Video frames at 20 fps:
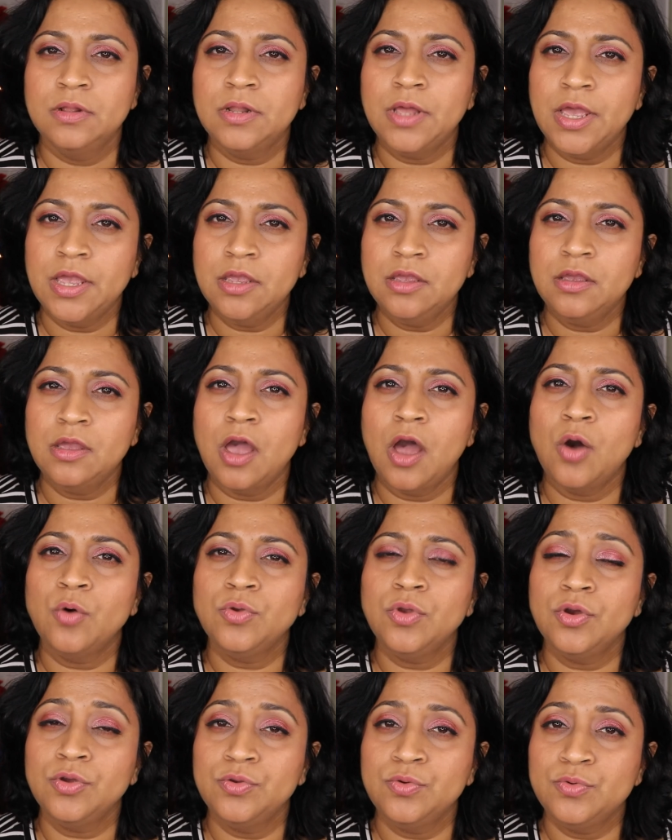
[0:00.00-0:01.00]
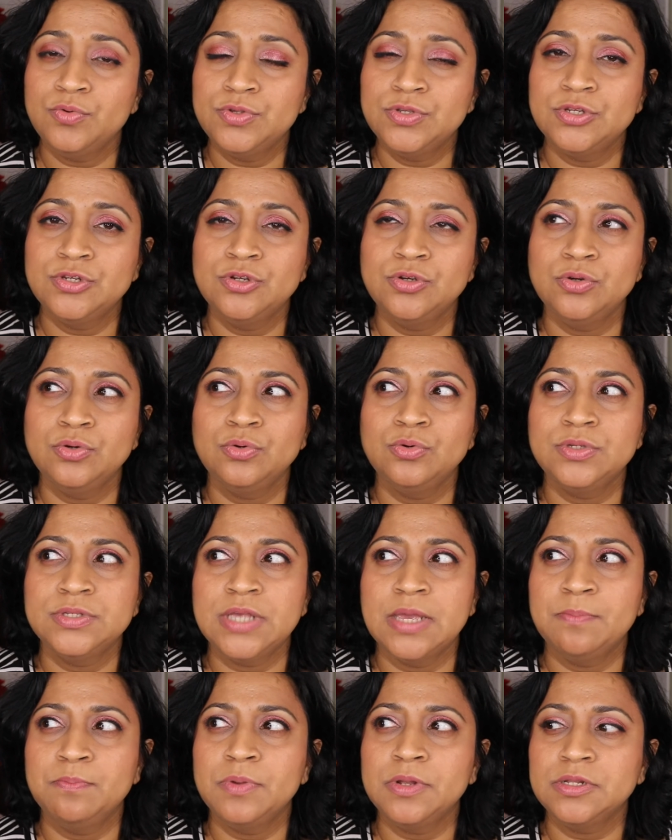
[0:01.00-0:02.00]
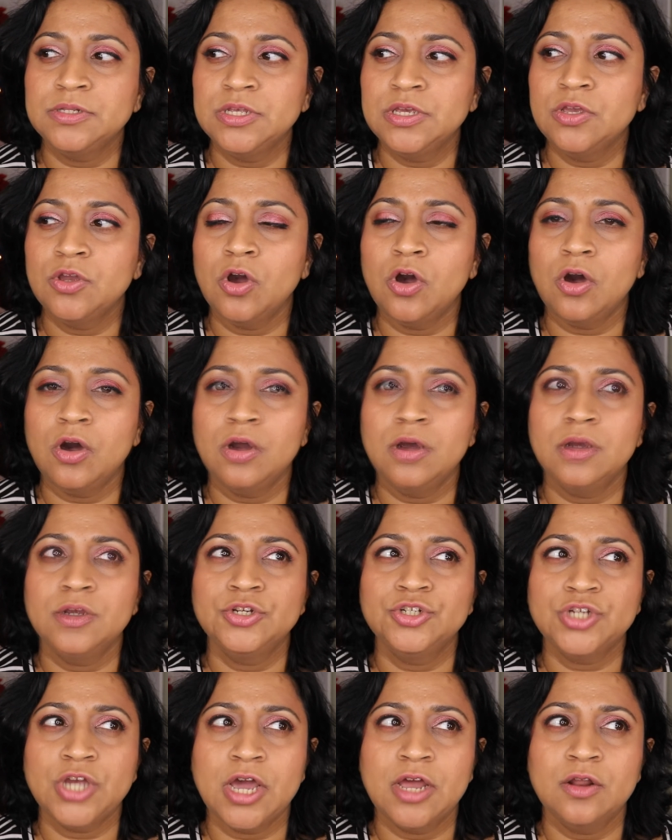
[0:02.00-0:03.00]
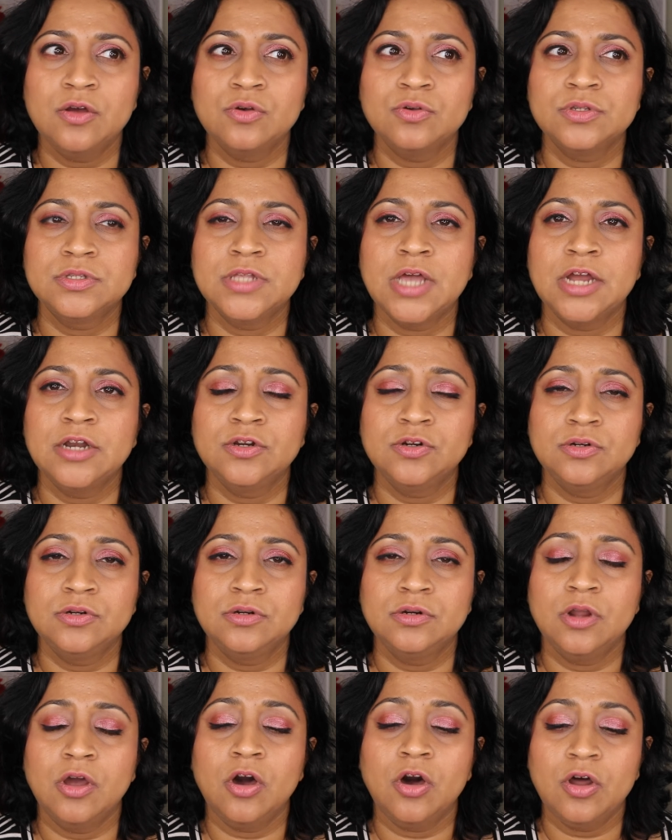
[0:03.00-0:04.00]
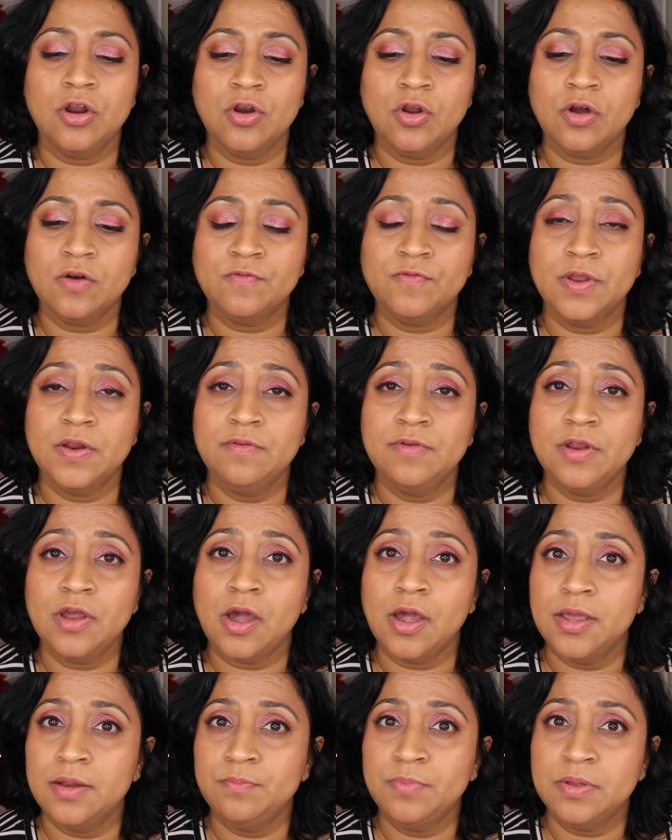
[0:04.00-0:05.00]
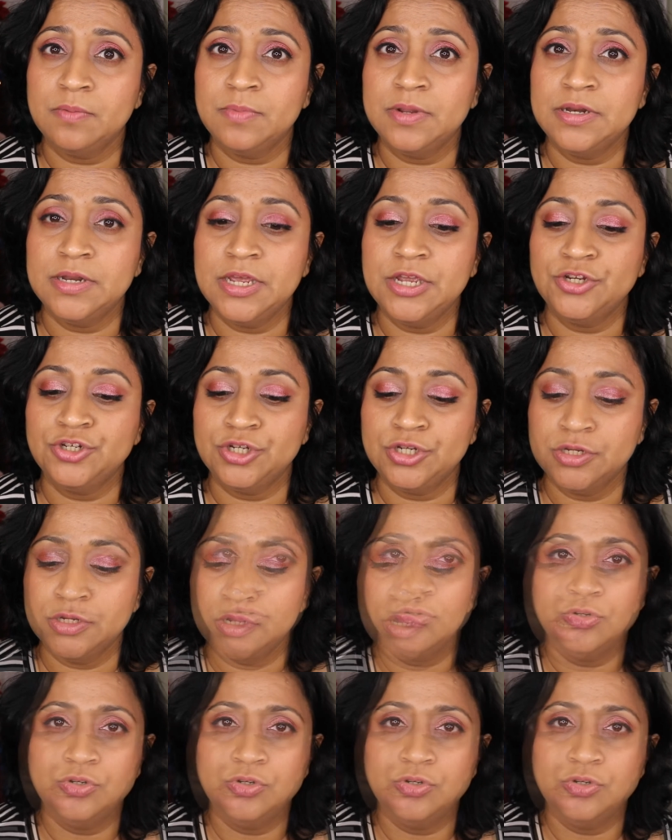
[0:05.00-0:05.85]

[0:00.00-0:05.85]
Like how you're used to, say, building on shadows that are not very high in pigmentation,